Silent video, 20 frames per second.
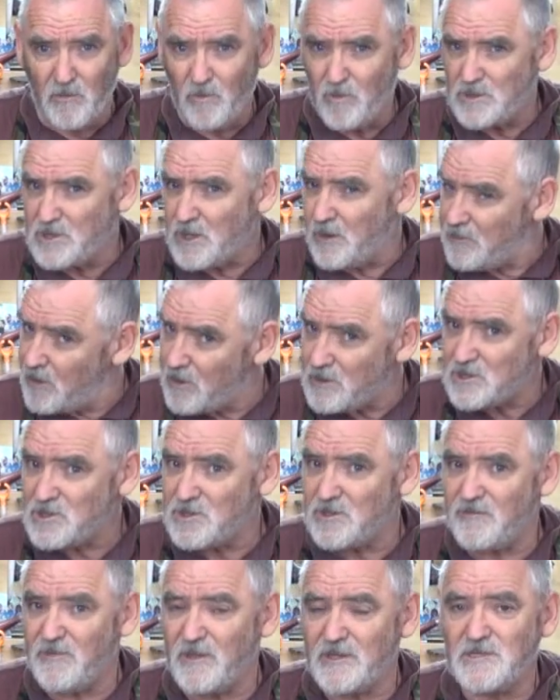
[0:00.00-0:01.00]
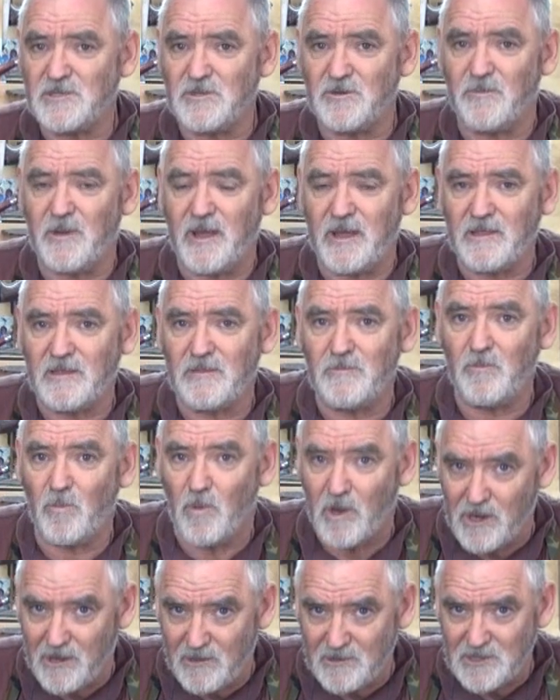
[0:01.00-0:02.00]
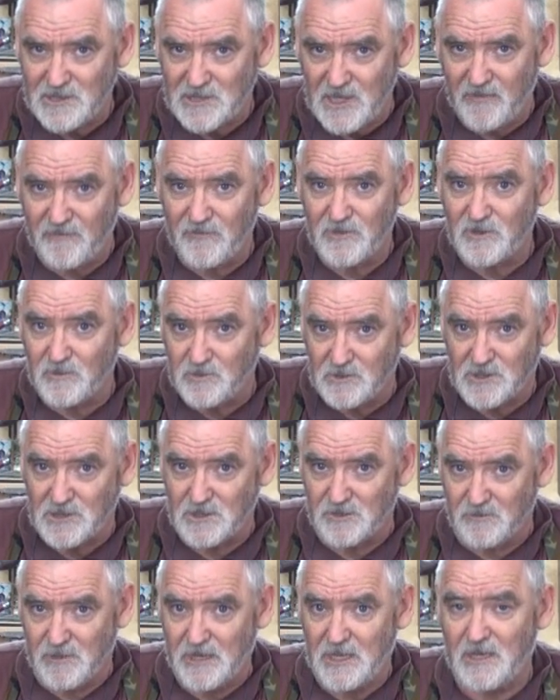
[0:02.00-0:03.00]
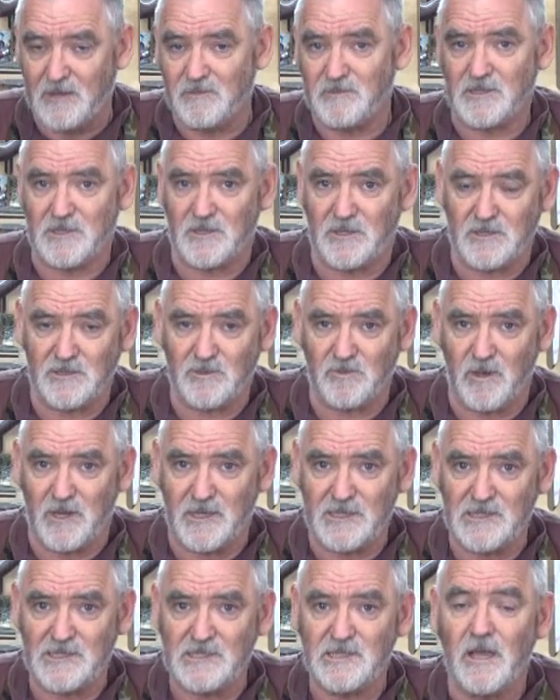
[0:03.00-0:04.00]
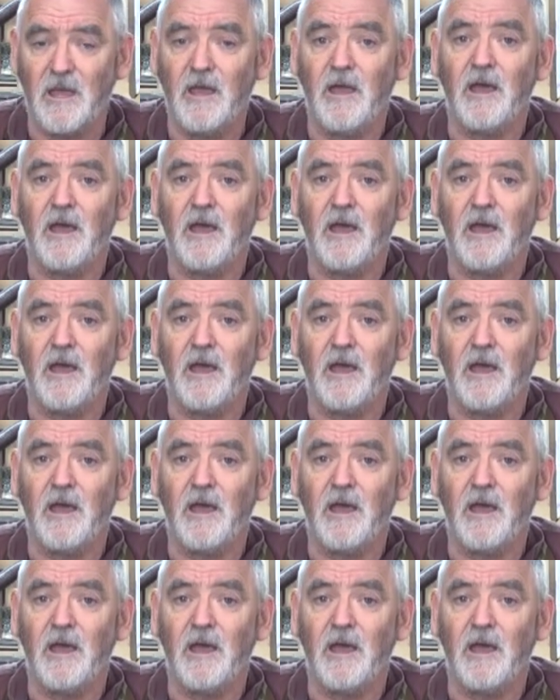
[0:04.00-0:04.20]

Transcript: which I'm not sure if they still make them, 107s, which is medium-sized ones,